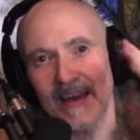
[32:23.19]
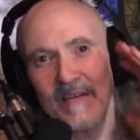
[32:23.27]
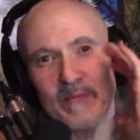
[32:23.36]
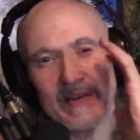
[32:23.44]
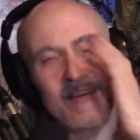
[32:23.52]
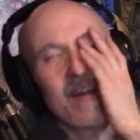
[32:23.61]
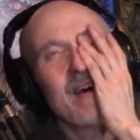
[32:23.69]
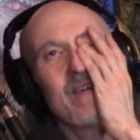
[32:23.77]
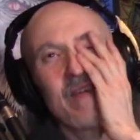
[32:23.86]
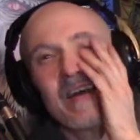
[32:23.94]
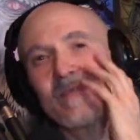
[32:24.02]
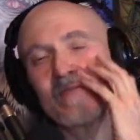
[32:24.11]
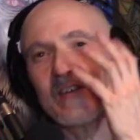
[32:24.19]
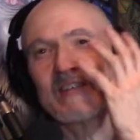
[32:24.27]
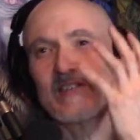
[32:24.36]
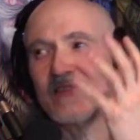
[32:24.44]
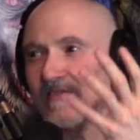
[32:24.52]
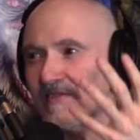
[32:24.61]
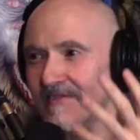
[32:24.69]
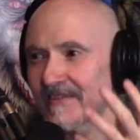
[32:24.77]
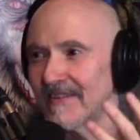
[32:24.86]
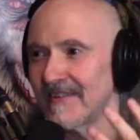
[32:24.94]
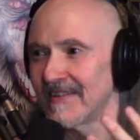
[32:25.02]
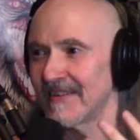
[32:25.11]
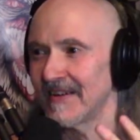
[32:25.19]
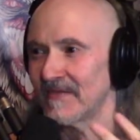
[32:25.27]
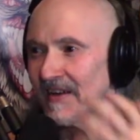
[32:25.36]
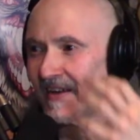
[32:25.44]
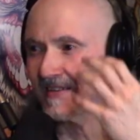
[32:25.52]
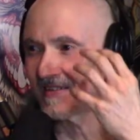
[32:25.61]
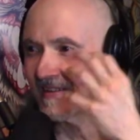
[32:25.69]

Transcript: I've been, I've had visions, I've had,